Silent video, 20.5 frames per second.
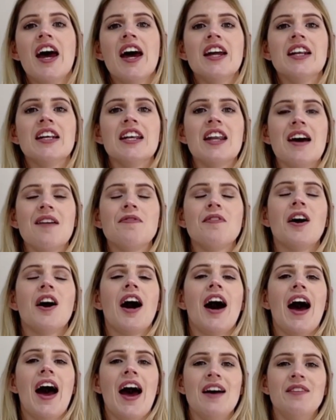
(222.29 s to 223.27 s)
never,
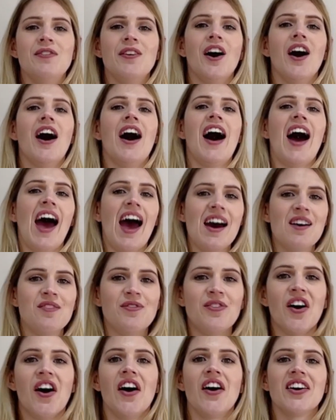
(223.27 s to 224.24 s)
ever,
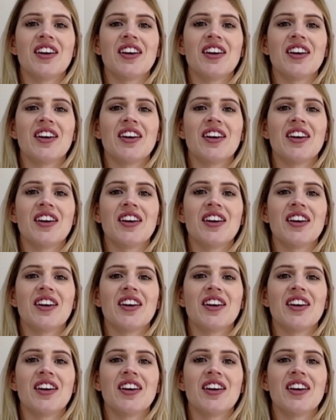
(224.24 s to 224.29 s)
ever